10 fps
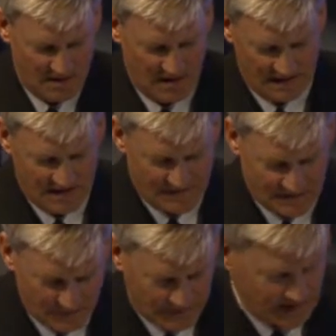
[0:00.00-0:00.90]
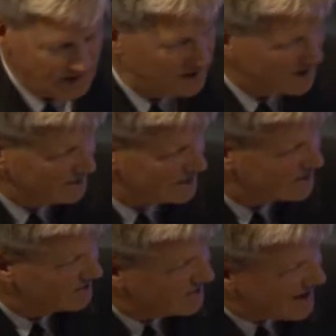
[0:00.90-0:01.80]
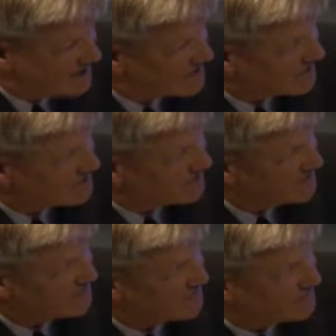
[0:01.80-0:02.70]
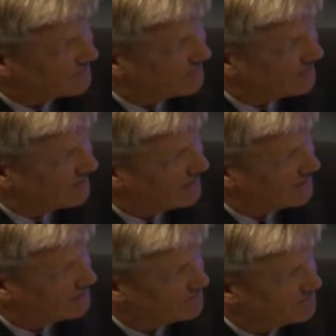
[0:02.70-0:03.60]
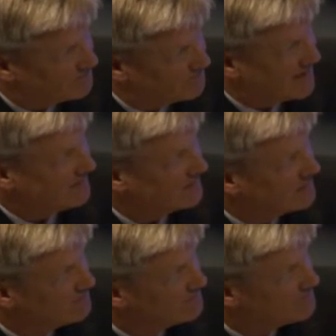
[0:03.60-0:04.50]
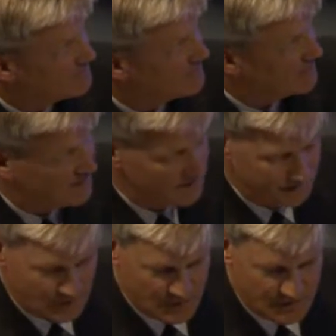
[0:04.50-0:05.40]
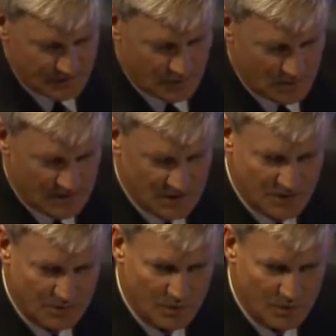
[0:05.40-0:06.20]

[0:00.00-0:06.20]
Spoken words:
As Seventh Fleet, I looked at five areas of interest daily. The first and foremost